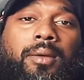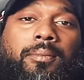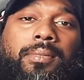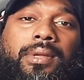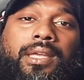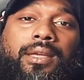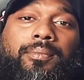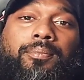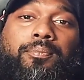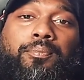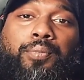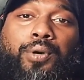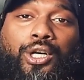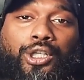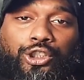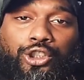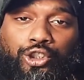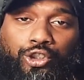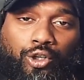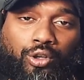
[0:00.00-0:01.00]
being
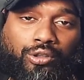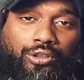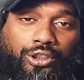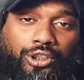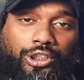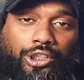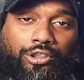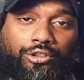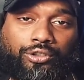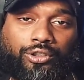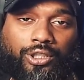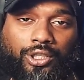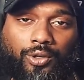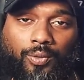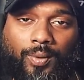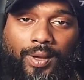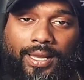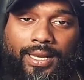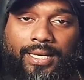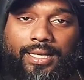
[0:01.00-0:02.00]
pushed on children the
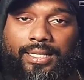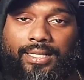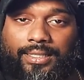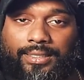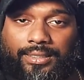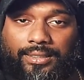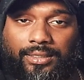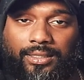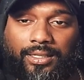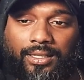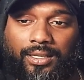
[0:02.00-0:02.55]
way it is.